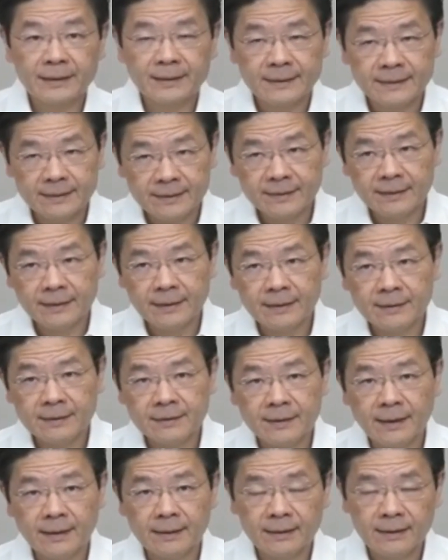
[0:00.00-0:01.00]
the
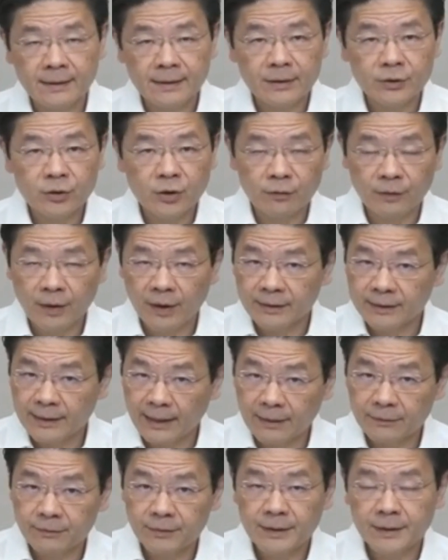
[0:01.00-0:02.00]
concerns and needs of our
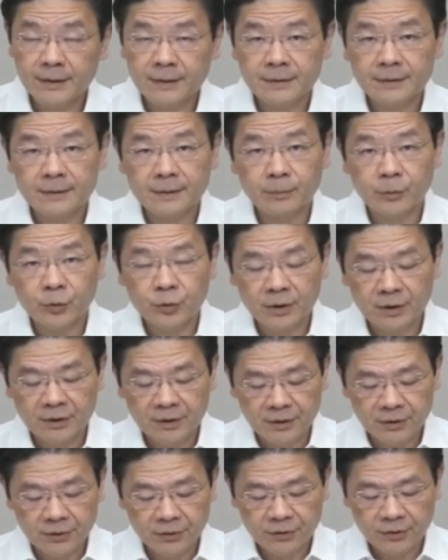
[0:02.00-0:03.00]
diverse
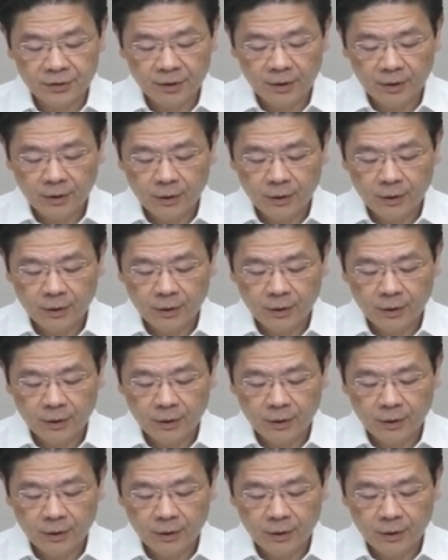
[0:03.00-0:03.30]
communities